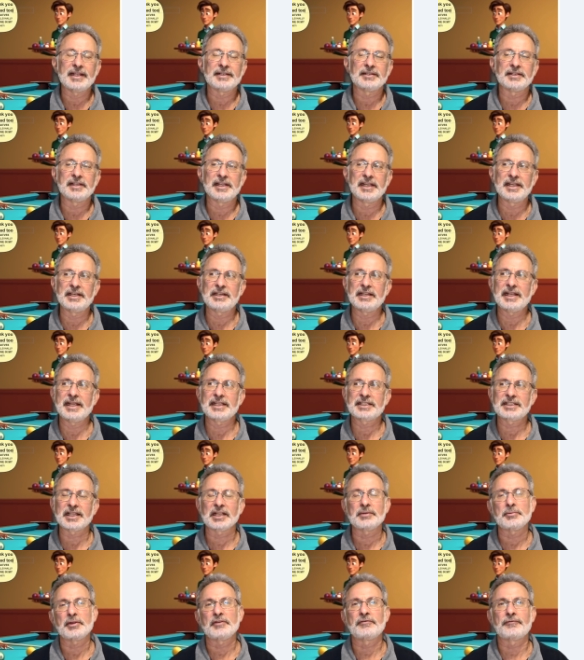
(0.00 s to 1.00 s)
it's
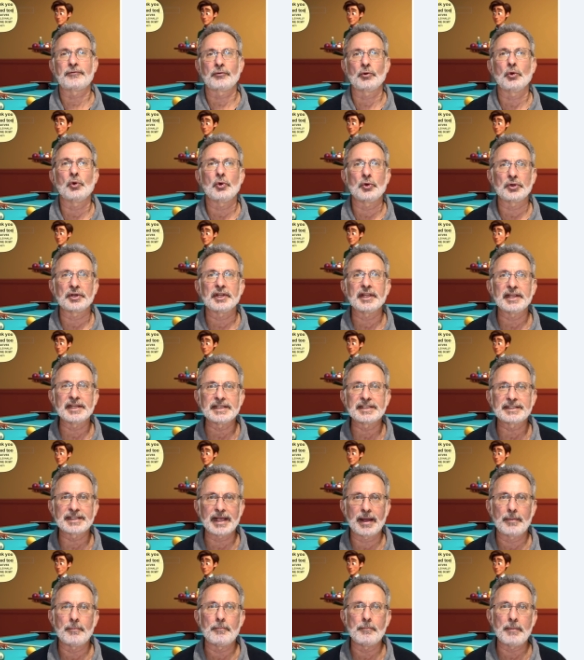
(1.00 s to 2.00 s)
going to be flawed in
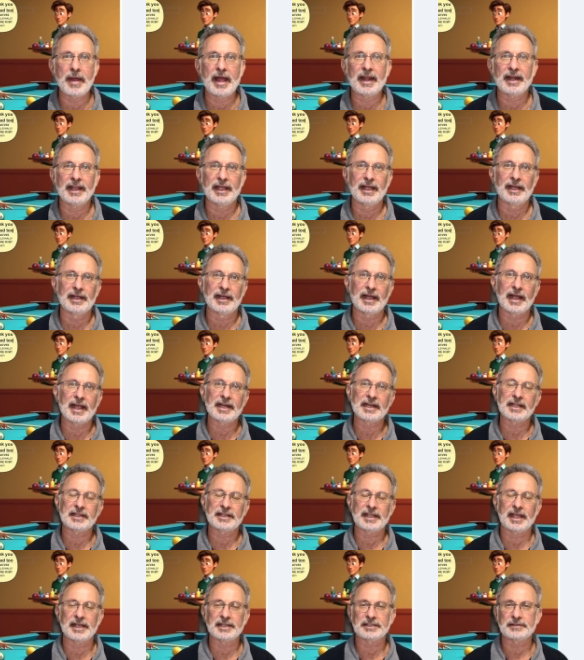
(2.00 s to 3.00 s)
some manner, and it
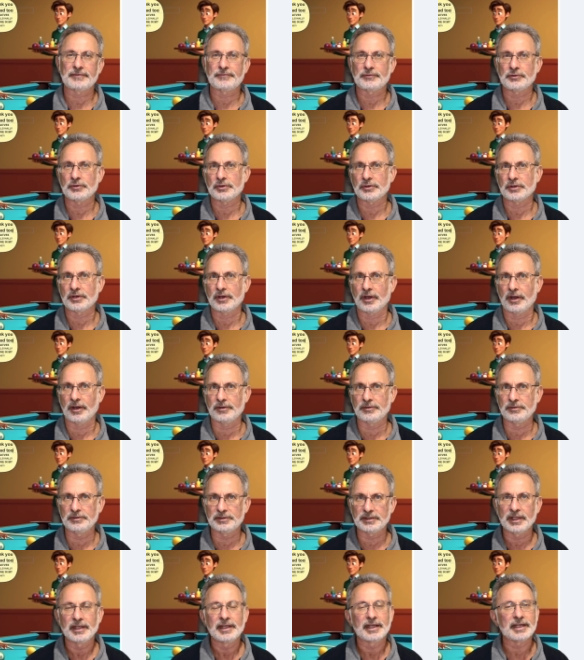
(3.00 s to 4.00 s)
takes a few
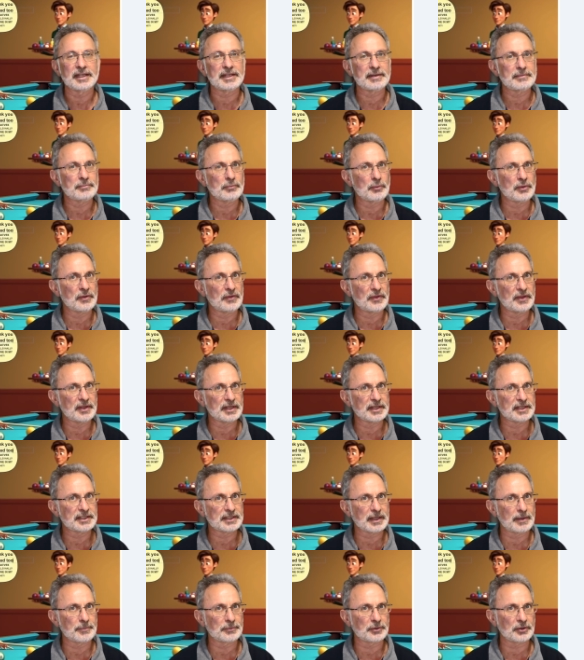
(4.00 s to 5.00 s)
goes. And
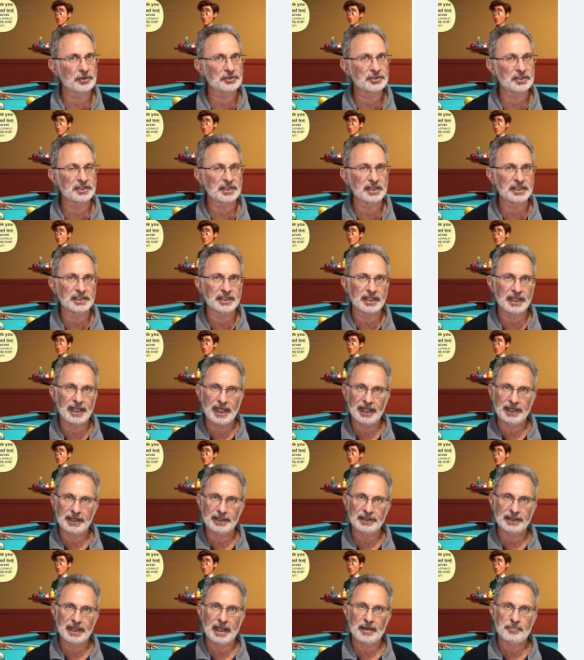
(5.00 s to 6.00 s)
sometimes you need to
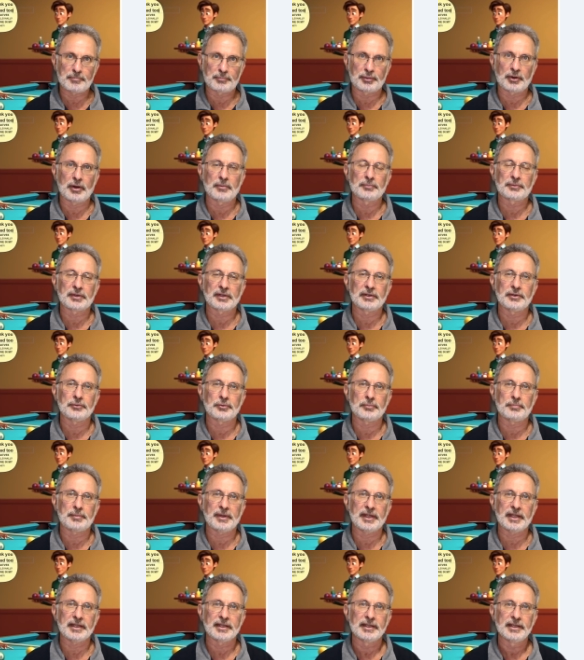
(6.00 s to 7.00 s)
edit that prompt a little
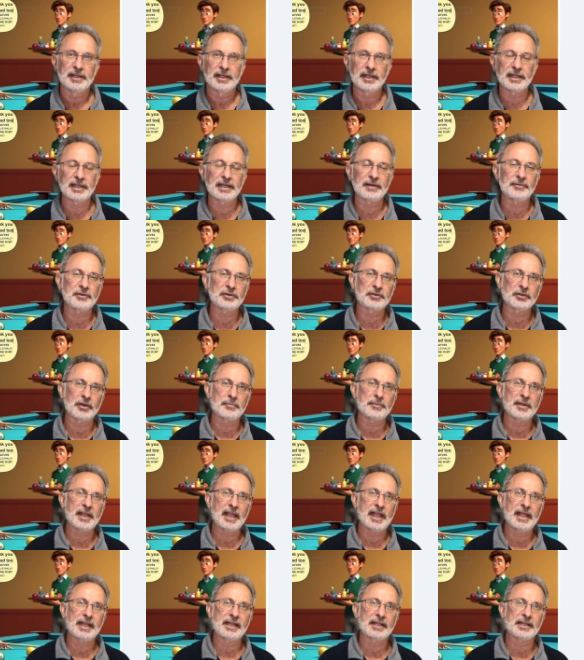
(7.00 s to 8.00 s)
bit. And every time you
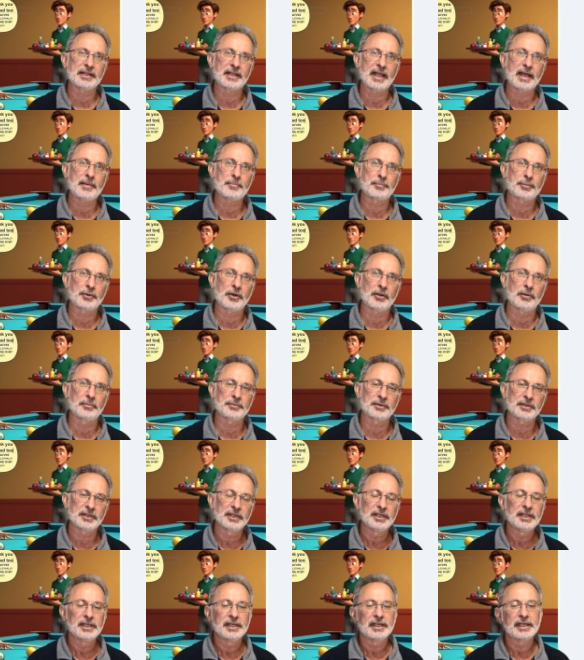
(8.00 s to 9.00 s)
edit that prompt,
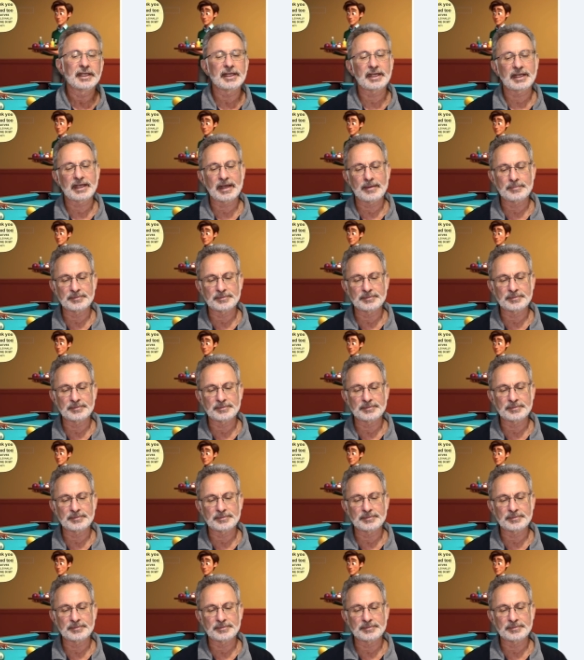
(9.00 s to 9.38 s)
it comes